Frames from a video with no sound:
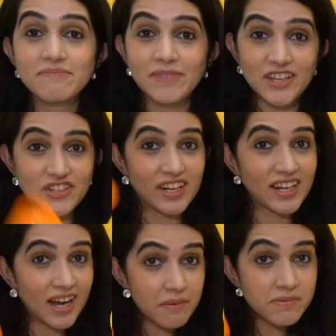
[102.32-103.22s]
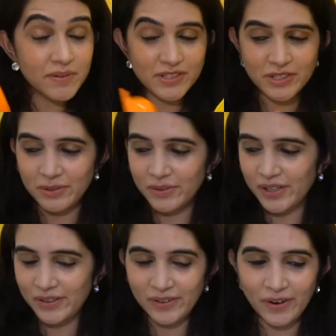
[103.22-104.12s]
Measuring cups, because you don't
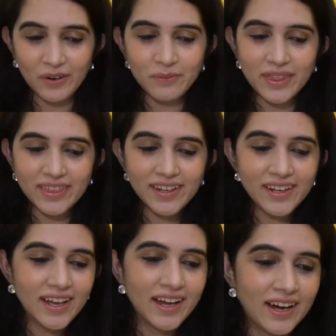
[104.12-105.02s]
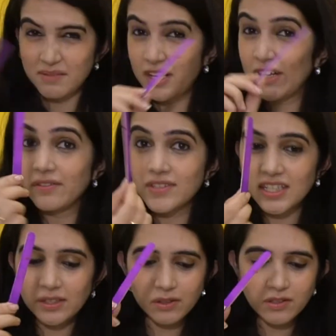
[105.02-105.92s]
want to go wrong with it. Some kind of
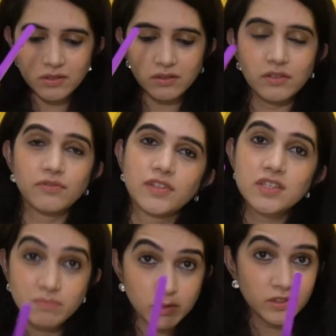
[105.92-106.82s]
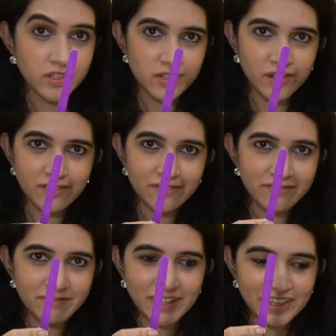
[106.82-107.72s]
stick also if the spoon is not
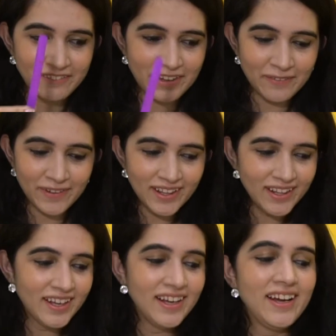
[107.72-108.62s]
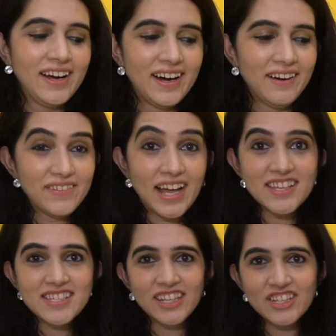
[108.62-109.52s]
working very well. A
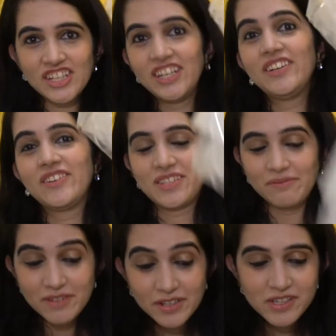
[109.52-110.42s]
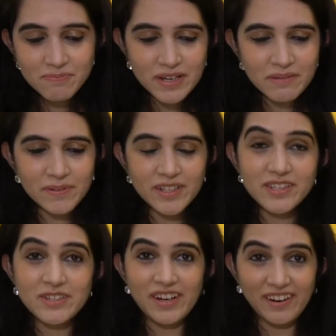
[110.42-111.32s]
plastic sheet or some
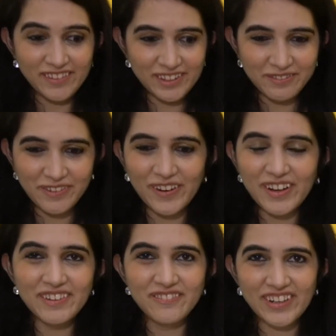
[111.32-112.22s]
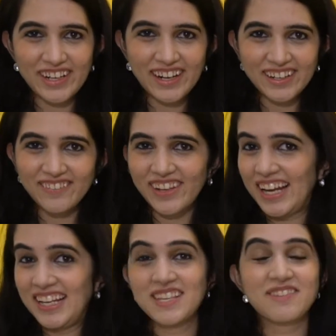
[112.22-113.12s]
newspapers to cover the floor and protect it.
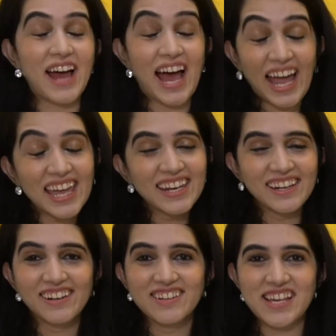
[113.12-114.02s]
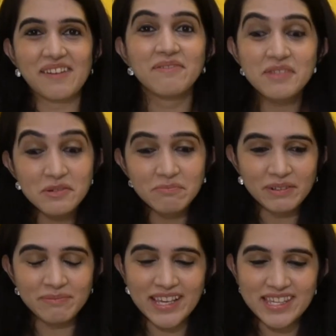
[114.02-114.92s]
At least I need it because I'm
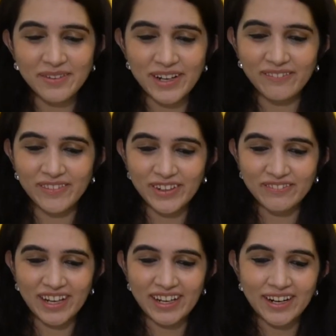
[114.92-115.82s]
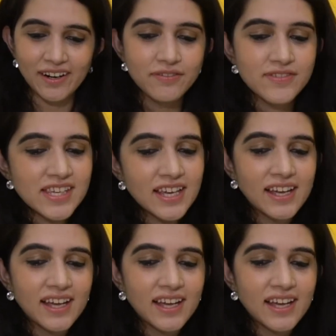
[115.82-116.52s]
super messy when I'm doing my crafts.